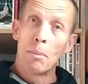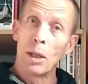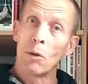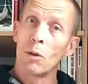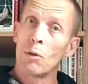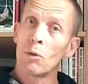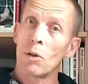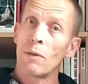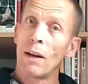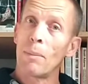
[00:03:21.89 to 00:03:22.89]
But you can
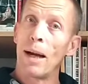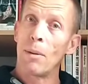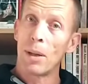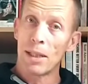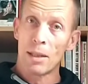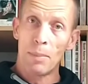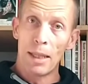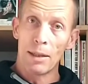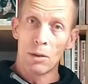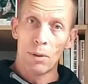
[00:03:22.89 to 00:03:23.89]
also develop power by
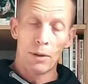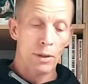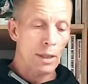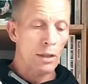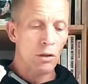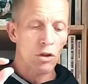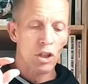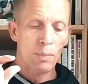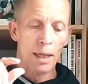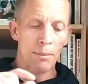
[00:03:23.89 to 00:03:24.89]
speed as well, you see, so it
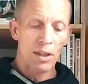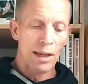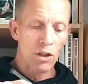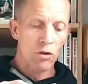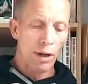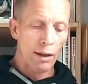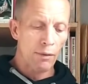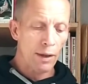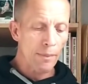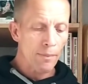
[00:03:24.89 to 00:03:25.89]
just becomes then a
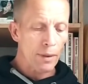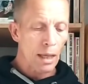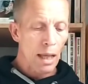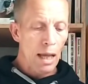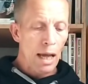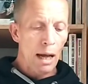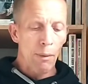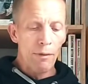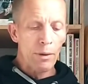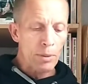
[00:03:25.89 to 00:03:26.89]
strength thing.
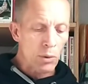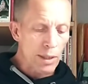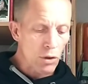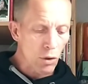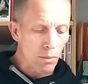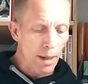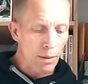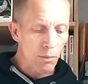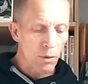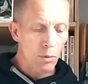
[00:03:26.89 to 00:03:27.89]
However, between two
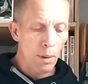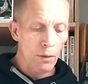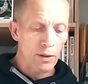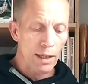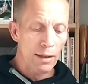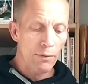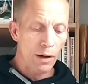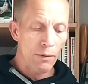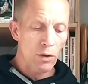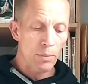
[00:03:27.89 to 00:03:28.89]
men who both deadlift
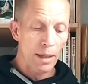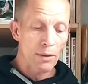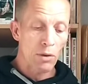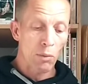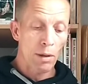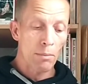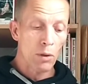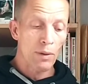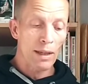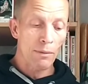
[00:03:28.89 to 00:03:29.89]
500 pounds, the one
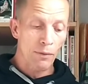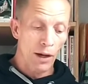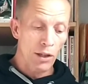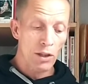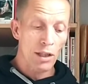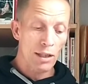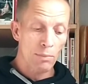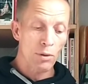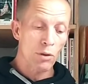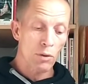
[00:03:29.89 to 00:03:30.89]
moving it faster
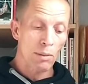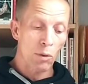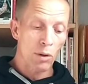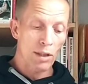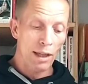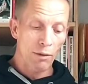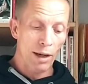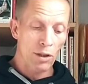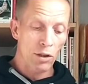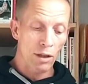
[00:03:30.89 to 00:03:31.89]
is producing more
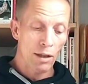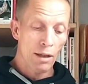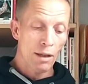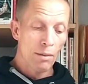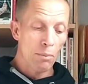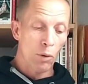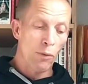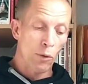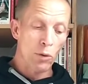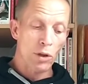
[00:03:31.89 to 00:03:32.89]
acceleration,
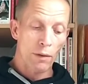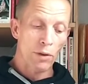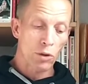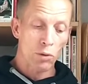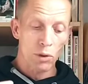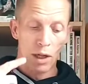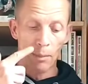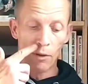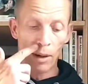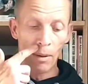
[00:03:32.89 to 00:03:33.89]
more force over a short
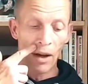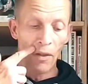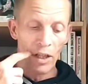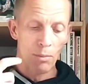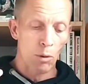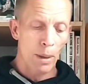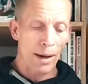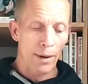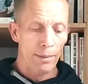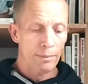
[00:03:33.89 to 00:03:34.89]
time frame, and thus more
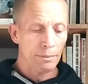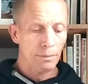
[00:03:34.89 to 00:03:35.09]
power.